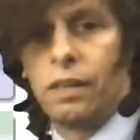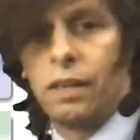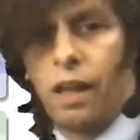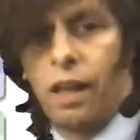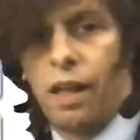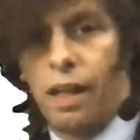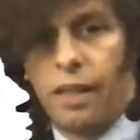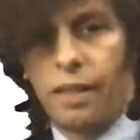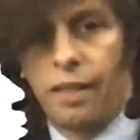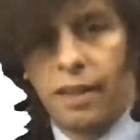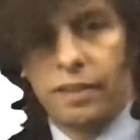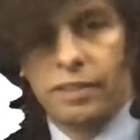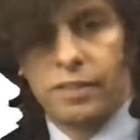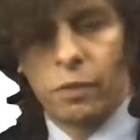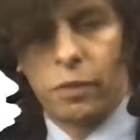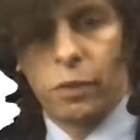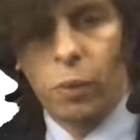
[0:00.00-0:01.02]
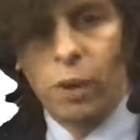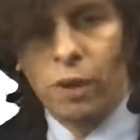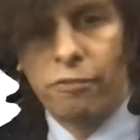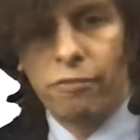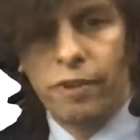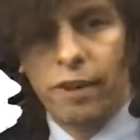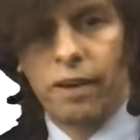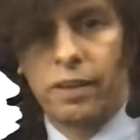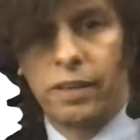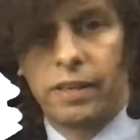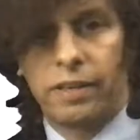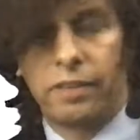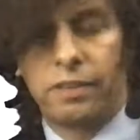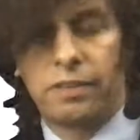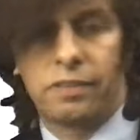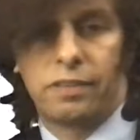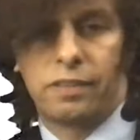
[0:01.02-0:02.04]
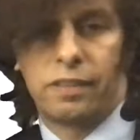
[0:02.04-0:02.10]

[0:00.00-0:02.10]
And so the welfare is